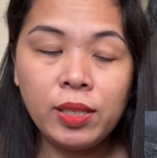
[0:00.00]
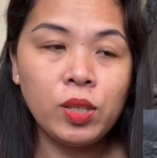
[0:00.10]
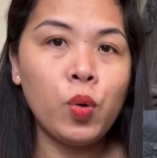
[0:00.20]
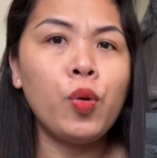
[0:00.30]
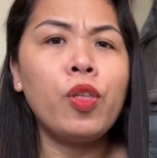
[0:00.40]

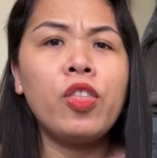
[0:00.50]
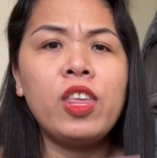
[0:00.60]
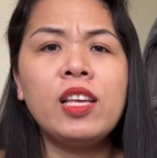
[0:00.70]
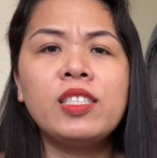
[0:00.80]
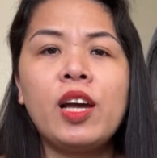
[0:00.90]
So
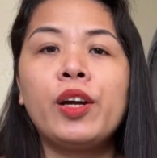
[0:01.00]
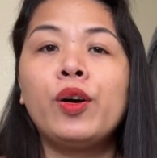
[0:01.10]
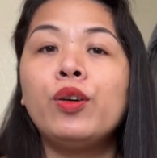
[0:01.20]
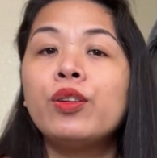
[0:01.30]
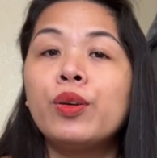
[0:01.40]
these are
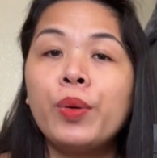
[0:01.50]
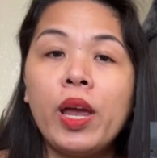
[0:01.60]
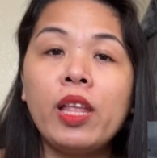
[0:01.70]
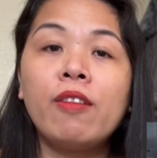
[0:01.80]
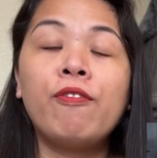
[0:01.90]
all
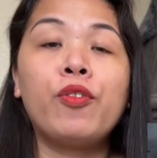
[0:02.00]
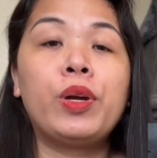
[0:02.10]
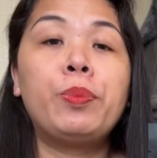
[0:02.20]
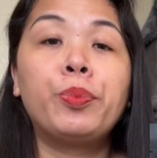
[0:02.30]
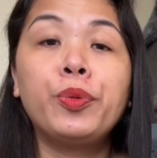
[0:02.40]
great for
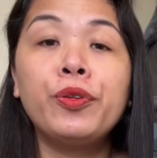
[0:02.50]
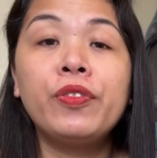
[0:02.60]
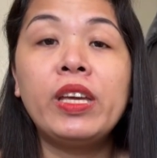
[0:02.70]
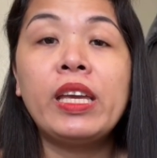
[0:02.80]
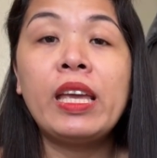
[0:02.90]

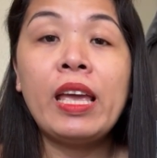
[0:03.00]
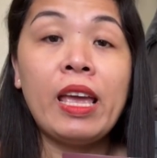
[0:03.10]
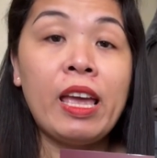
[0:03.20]
improving